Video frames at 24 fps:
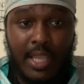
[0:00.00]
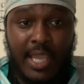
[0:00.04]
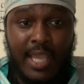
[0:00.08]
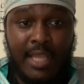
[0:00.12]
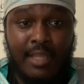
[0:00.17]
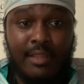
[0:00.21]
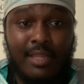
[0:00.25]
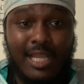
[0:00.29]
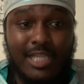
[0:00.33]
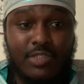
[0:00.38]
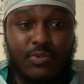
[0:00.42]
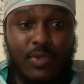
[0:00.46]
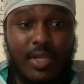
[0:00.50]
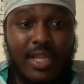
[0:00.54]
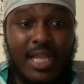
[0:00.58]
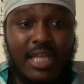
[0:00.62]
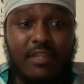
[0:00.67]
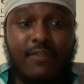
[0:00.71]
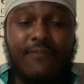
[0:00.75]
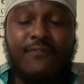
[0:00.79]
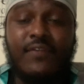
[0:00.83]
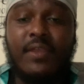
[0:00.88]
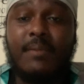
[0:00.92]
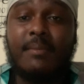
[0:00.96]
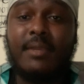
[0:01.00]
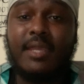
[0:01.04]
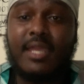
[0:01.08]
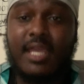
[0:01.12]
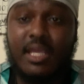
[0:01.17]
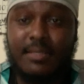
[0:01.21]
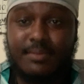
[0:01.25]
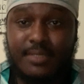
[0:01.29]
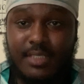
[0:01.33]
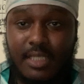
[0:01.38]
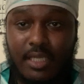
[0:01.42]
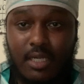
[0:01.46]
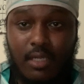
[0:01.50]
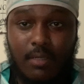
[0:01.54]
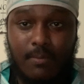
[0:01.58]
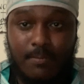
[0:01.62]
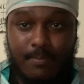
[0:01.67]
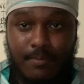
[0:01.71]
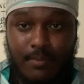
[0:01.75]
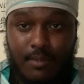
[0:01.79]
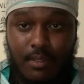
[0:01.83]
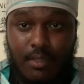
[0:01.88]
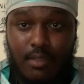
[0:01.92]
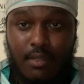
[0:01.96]
and that's why they got the FEMA camp set up,
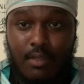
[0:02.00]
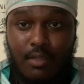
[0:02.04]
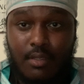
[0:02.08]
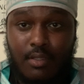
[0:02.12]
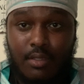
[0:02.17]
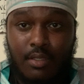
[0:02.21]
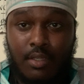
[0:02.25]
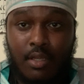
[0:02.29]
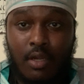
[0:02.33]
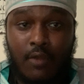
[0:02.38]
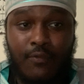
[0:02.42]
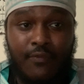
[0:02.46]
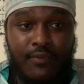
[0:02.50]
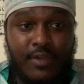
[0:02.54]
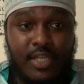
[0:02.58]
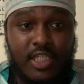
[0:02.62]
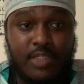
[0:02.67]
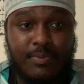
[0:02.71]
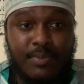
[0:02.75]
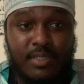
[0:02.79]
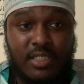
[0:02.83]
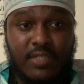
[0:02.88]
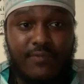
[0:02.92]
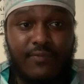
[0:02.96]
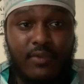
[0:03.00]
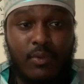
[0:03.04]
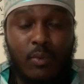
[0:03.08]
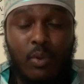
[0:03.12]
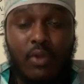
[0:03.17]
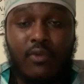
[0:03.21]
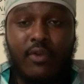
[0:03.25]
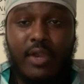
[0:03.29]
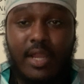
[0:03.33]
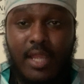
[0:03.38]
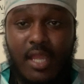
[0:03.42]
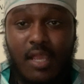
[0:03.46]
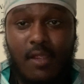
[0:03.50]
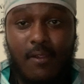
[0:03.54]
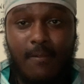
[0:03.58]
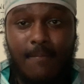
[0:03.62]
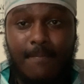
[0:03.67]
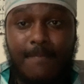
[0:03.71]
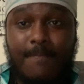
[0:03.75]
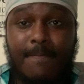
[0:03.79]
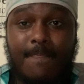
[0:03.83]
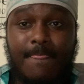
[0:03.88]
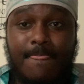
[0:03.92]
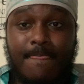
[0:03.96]
you know, for this specific one right here.
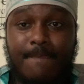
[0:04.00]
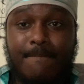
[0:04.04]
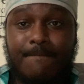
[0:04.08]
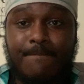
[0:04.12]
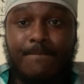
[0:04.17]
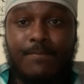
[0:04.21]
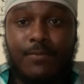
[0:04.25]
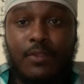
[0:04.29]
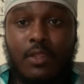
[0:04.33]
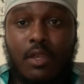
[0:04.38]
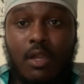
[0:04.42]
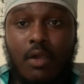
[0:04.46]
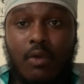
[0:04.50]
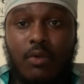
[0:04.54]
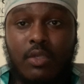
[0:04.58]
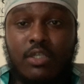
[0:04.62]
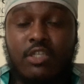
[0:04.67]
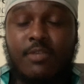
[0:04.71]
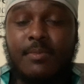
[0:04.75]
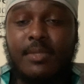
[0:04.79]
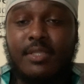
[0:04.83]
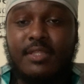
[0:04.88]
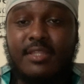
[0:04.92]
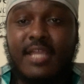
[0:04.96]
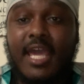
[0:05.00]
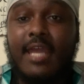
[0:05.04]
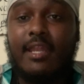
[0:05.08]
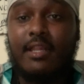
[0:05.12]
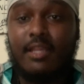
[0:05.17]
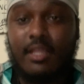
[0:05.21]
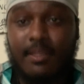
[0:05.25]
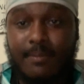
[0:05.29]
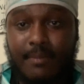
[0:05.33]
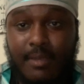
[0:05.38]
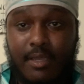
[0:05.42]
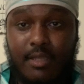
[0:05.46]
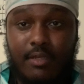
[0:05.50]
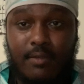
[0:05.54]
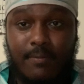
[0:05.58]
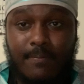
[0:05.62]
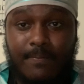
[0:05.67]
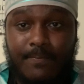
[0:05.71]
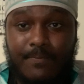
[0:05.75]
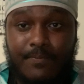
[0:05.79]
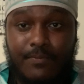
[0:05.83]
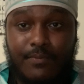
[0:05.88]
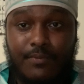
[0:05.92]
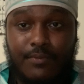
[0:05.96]
You know, it's gonna be deadly, man.
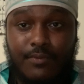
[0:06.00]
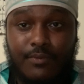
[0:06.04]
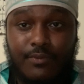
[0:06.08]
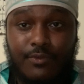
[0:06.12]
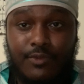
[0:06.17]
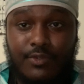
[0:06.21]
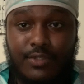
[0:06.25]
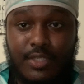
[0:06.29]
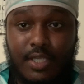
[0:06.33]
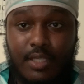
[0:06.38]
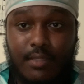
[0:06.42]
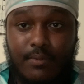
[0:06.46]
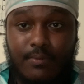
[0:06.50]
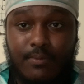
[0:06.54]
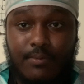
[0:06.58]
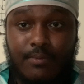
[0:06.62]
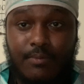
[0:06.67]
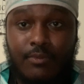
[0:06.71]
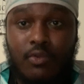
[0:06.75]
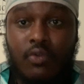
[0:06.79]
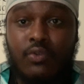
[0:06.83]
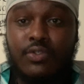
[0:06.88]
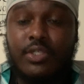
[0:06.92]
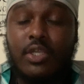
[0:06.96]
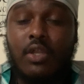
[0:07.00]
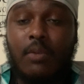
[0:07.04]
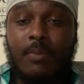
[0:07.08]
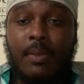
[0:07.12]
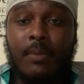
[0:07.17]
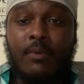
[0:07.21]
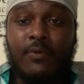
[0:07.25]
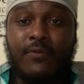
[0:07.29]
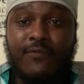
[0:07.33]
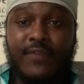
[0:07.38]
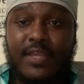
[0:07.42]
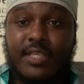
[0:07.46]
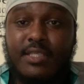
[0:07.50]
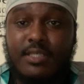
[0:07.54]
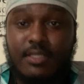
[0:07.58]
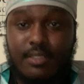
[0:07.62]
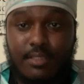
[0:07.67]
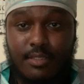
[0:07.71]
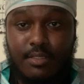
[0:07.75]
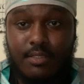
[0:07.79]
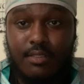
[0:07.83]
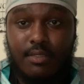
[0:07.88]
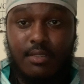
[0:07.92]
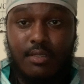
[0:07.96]
You're gonna see other people's
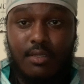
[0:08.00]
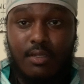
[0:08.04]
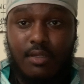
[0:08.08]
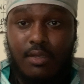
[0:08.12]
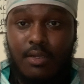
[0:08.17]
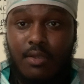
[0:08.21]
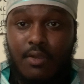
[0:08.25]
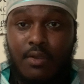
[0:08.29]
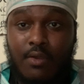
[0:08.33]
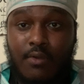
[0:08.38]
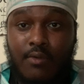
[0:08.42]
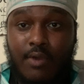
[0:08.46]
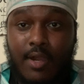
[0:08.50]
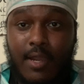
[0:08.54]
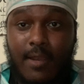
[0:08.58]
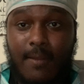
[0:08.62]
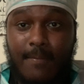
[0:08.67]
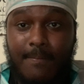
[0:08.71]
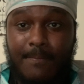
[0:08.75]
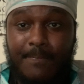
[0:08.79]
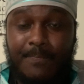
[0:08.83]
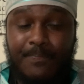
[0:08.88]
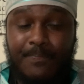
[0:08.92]
faces, right?